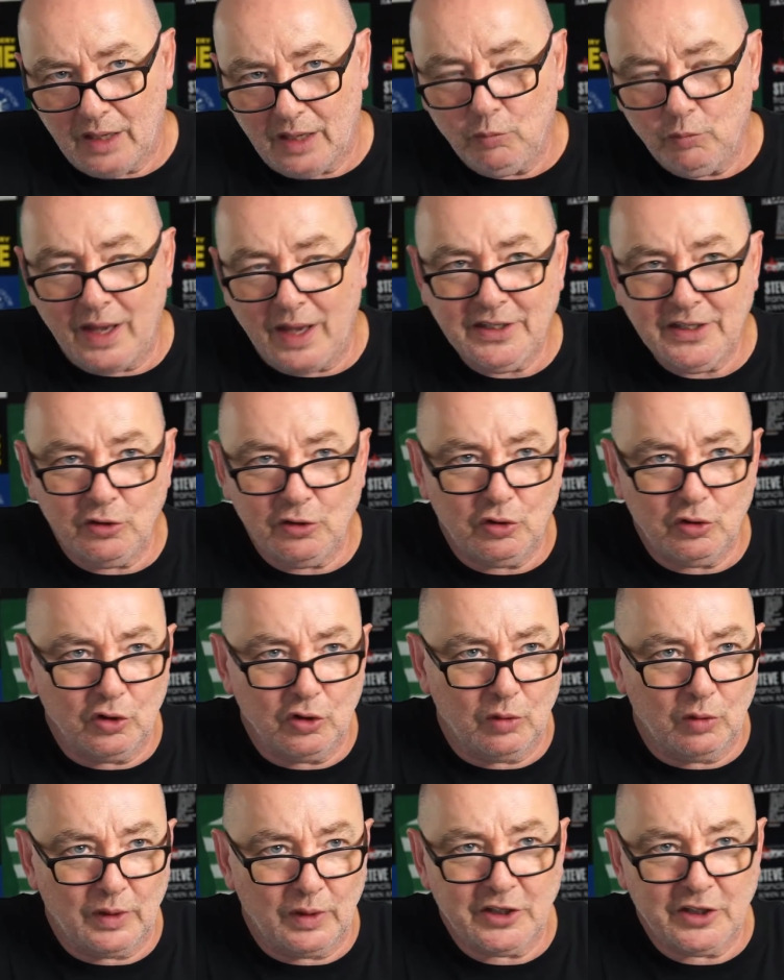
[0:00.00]
When you
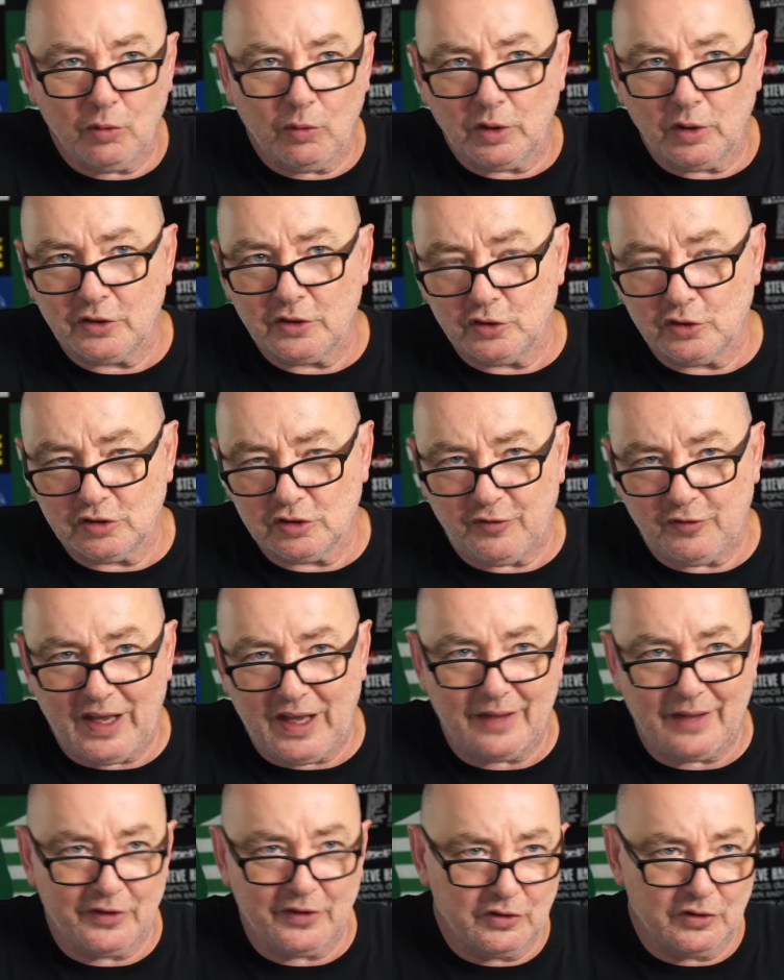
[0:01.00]
go, when you're one of those
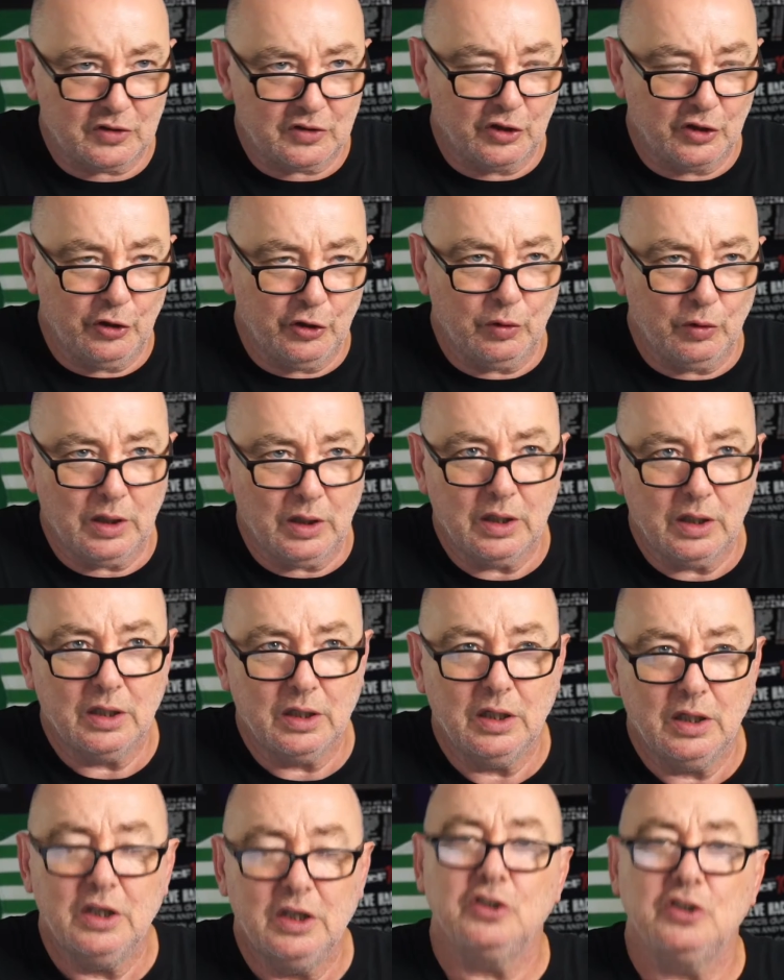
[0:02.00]
fathers who
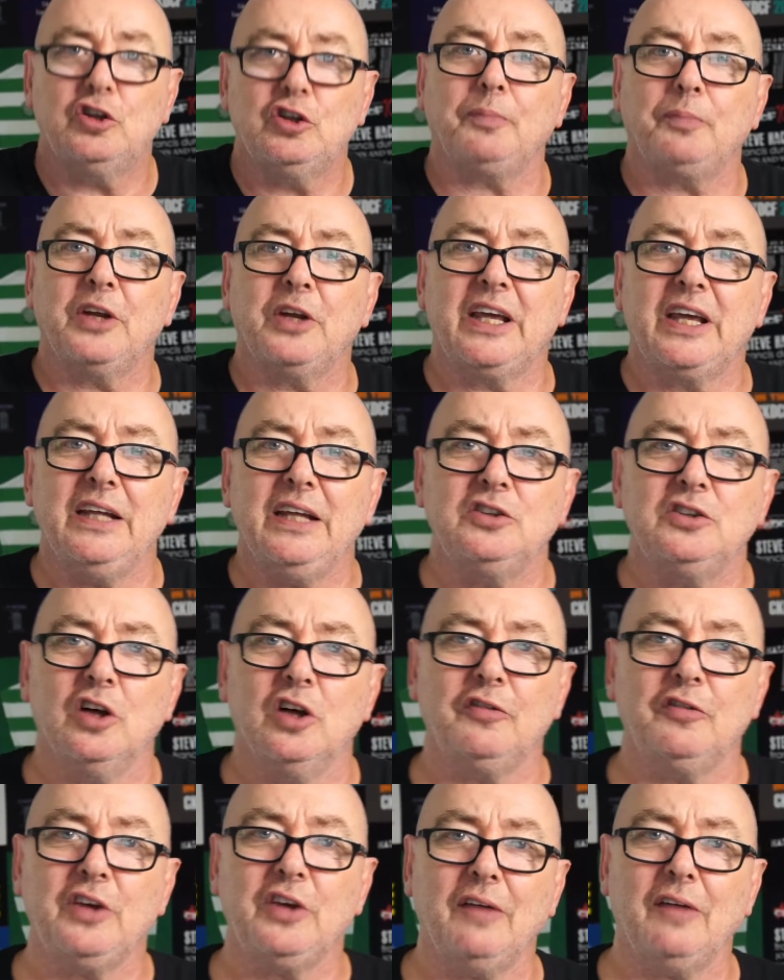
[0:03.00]
drop the kids
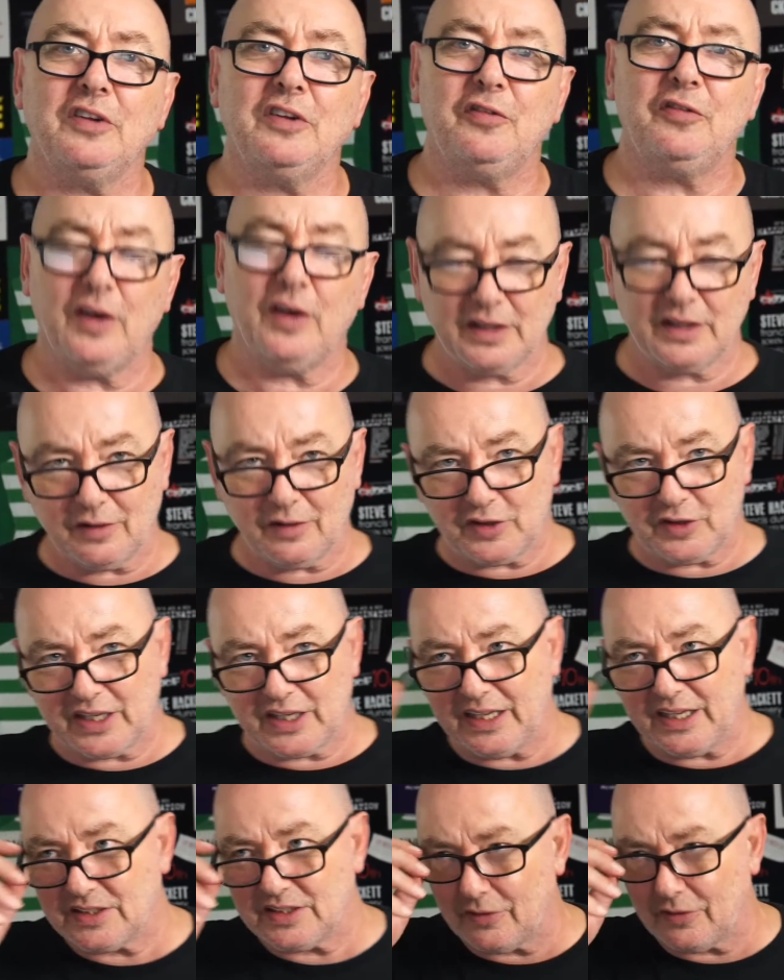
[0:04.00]
off, you have the
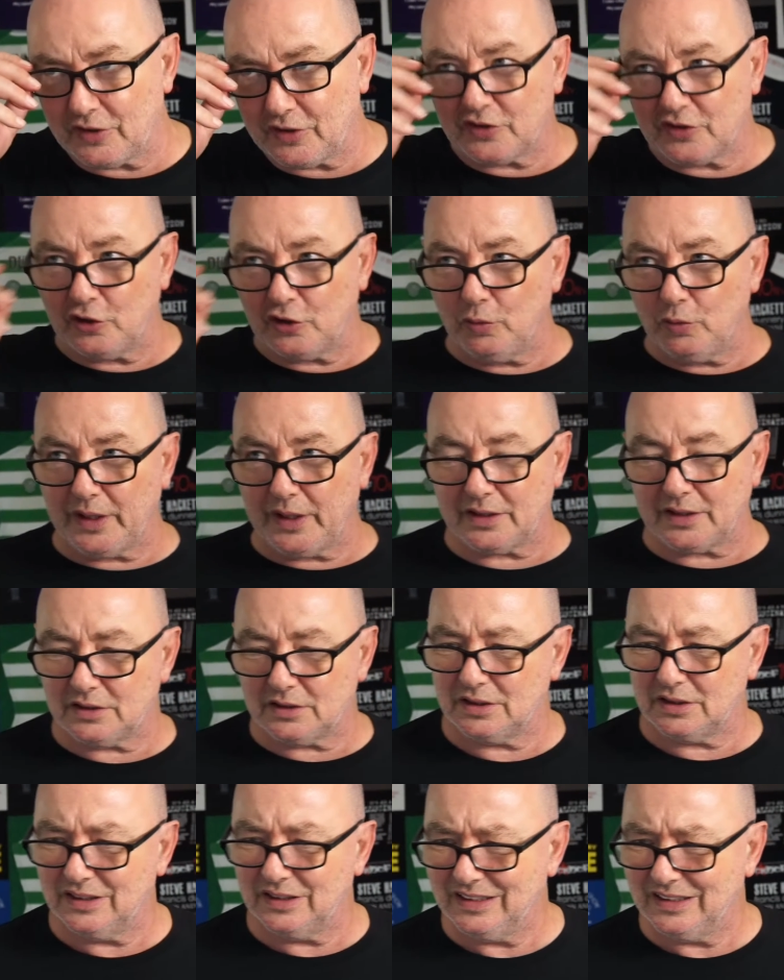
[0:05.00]
kids every 2
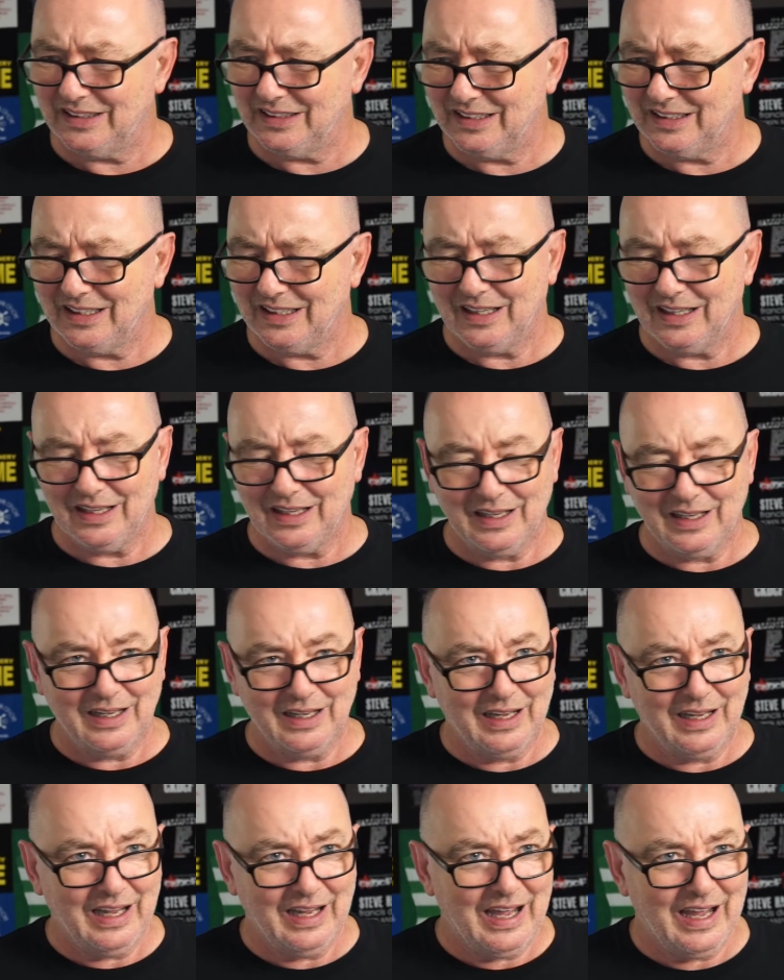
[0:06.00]
weeks,
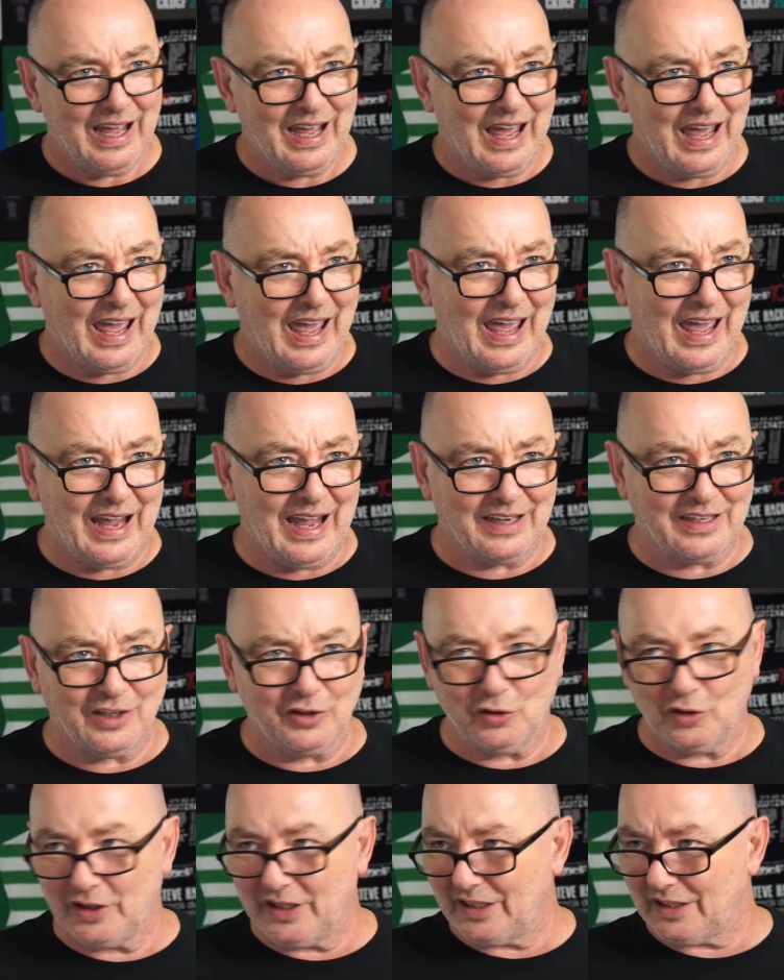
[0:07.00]
and you
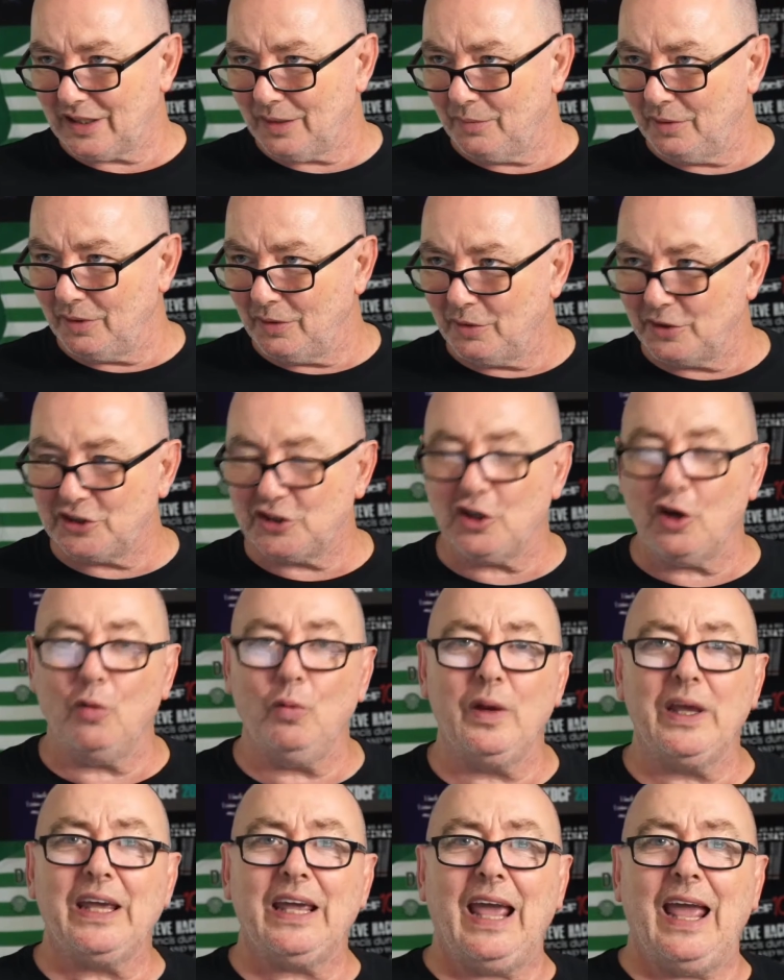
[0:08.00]
go get them, and it's your
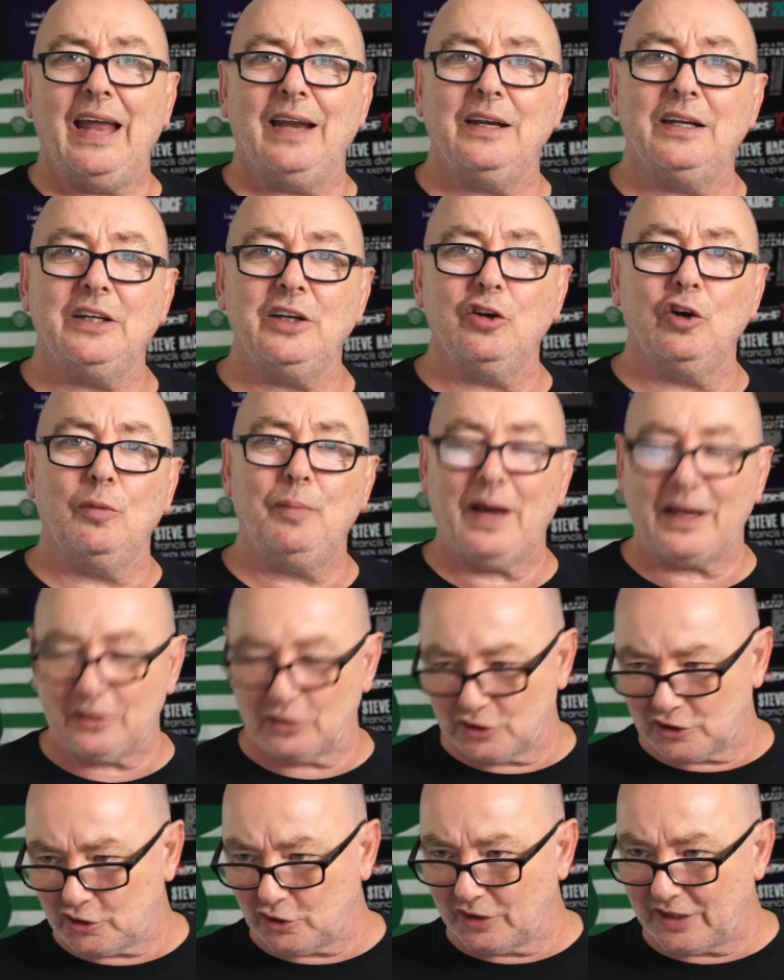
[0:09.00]
weekend, and you go back
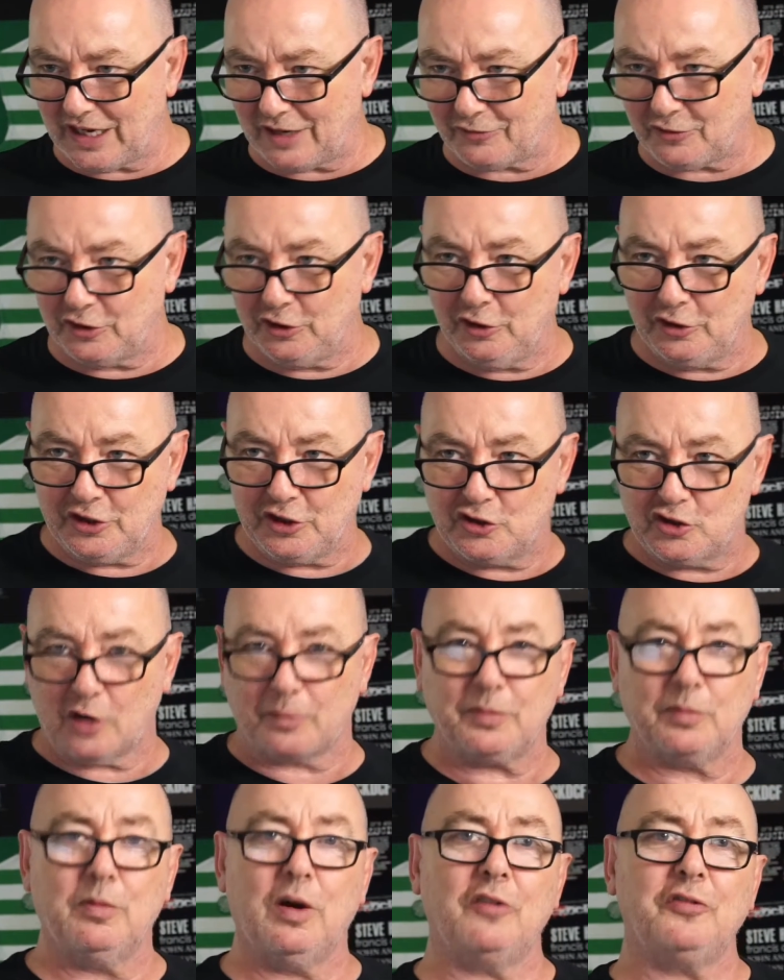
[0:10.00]
on Sunday afternoon, you
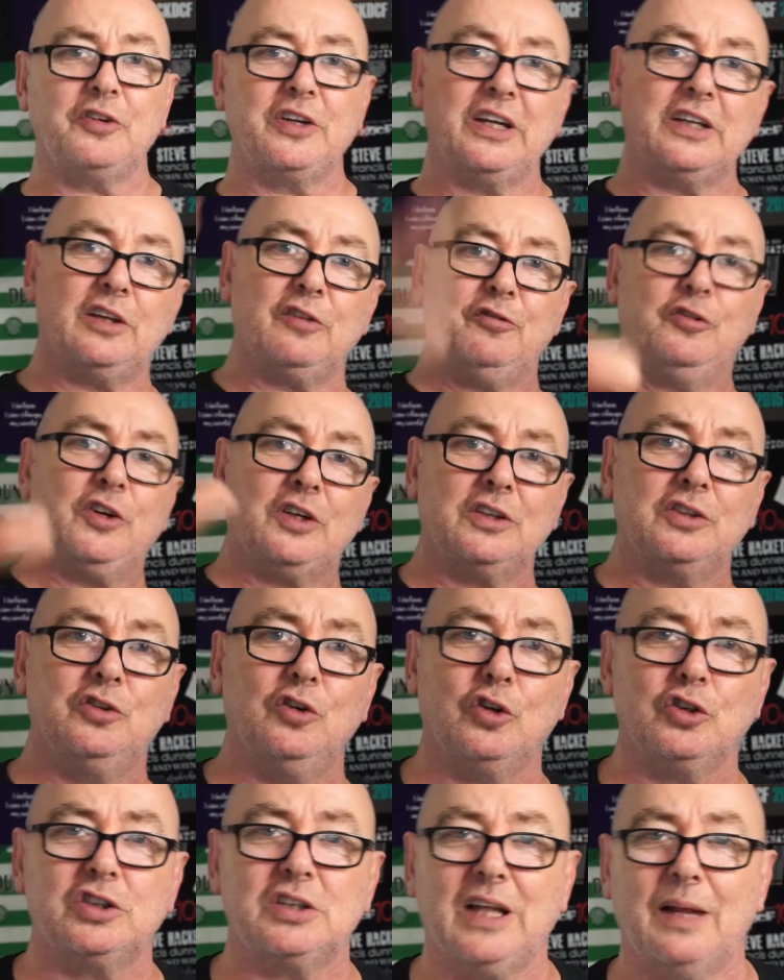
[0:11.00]
drop them off, and you get the fucking
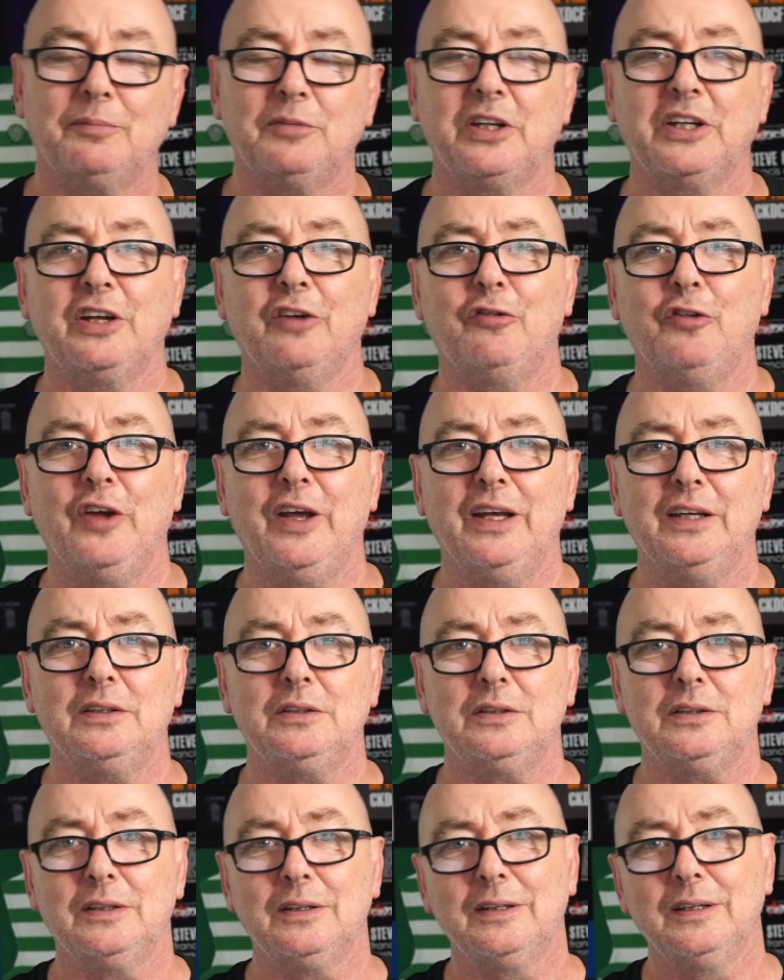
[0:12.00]
door slammed in your
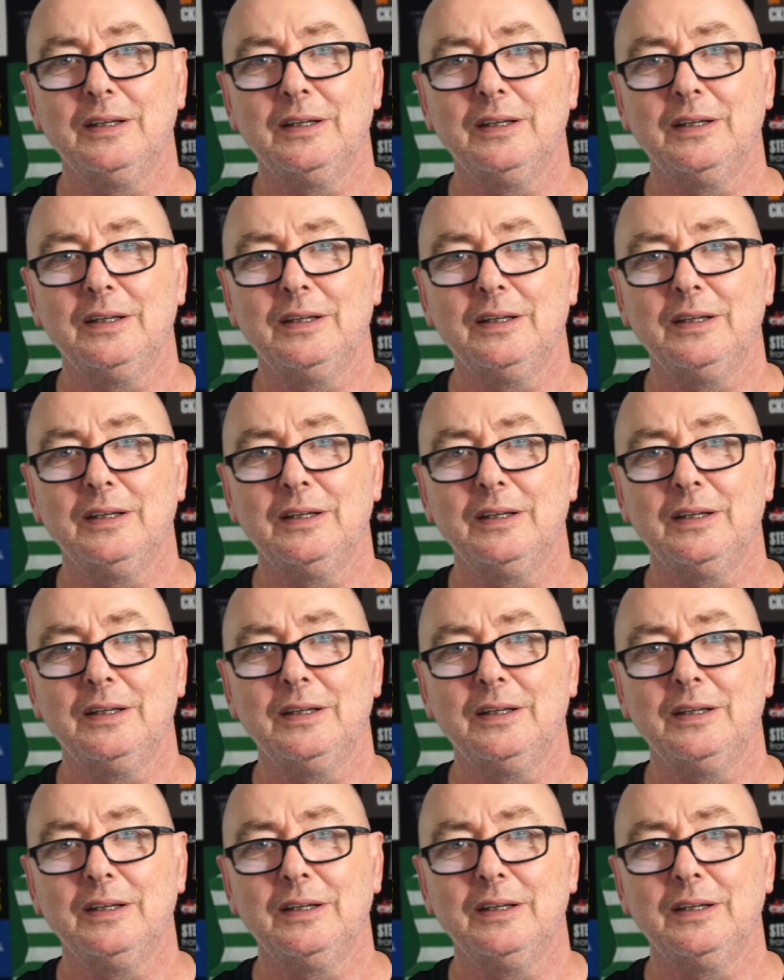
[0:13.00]
face.